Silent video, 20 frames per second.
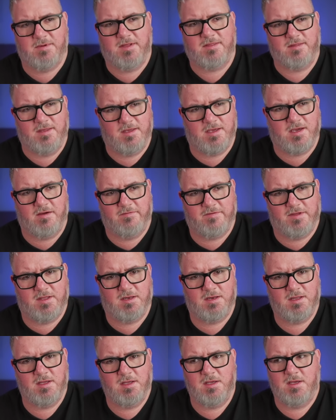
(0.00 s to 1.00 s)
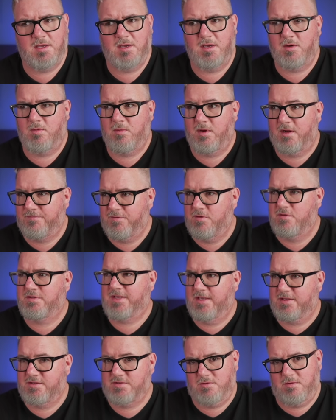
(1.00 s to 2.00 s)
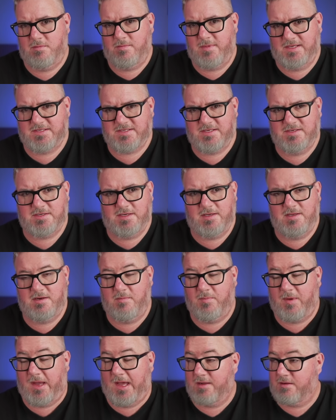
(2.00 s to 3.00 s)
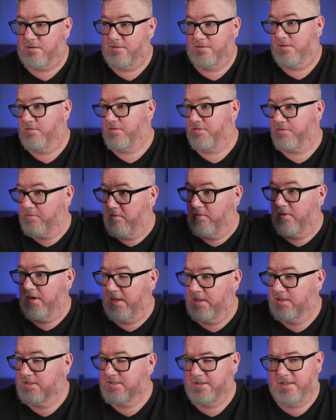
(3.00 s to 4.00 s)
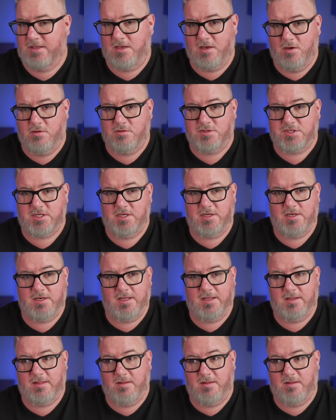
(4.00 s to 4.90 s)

Come to think of it, what if you did do a message in a bottle, you threw it into the ocean,